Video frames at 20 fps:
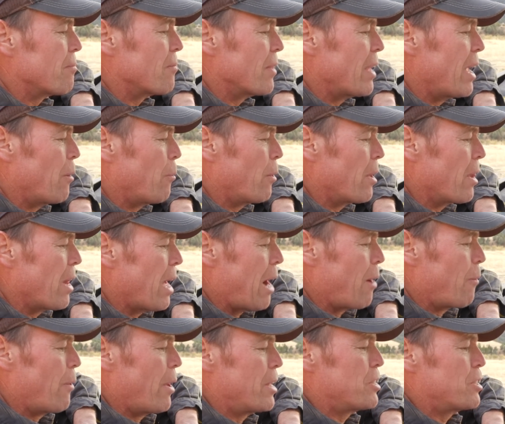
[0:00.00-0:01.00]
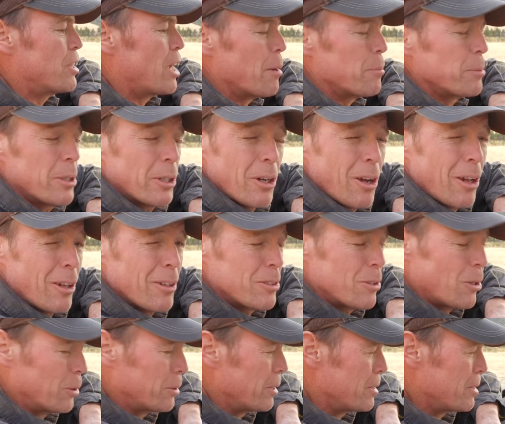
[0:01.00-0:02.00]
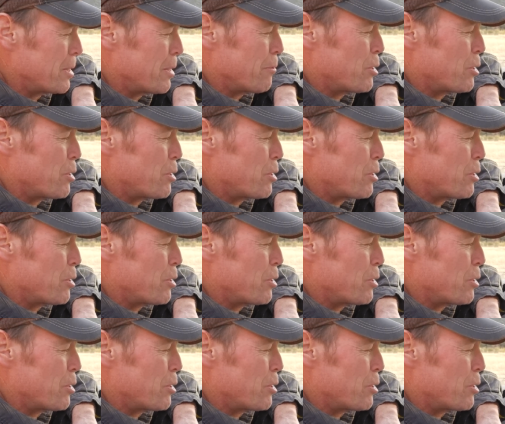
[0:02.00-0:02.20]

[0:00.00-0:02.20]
at one of the hot rod shops. They're called Sultans of